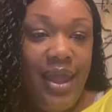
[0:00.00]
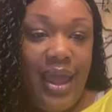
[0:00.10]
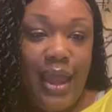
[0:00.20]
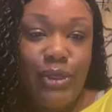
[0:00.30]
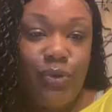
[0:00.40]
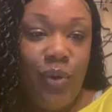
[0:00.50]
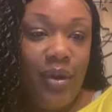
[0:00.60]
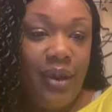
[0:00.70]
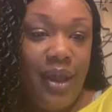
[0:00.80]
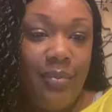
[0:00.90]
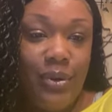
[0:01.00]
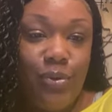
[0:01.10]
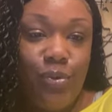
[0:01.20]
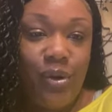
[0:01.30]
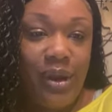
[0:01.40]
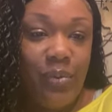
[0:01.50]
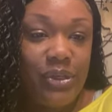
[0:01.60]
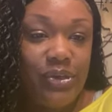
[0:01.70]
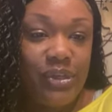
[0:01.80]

As you all are coming on, I want you to